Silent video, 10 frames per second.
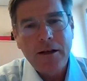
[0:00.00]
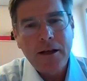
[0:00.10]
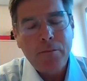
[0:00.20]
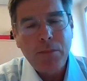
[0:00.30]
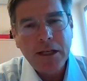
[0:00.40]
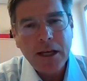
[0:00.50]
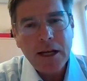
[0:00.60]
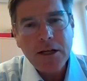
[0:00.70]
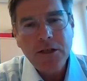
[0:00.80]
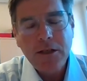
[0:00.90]

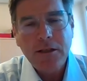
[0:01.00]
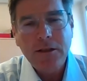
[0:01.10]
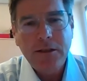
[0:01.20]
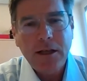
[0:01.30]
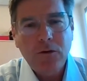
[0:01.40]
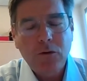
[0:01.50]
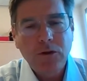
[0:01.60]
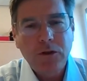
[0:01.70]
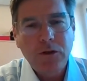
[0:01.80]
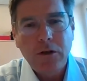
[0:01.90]
applications that
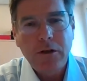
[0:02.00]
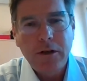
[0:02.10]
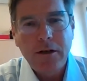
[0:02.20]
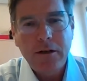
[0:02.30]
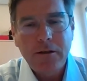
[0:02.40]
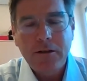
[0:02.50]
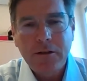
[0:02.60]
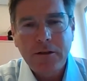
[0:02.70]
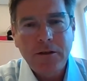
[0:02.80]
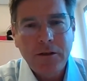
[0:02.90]
concern
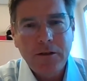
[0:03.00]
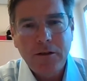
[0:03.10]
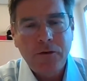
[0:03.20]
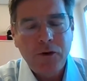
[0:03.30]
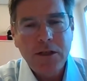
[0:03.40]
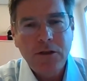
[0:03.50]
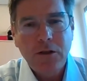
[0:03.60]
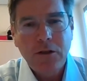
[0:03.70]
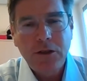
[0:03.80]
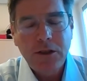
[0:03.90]

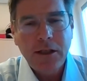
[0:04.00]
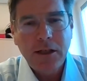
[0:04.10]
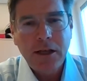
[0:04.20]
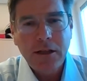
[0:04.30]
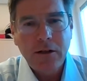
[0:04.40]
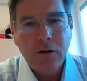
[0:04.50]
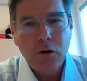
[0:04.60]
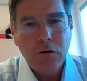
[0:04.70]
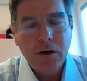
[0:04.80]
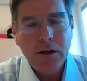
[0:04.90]
research in the
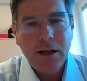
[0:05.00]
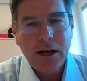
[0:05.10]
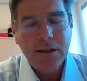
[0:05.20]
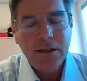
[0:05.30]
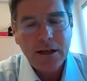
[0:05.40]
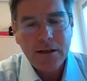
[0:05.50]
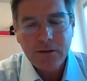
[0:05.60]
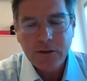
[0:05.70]
COVID-19.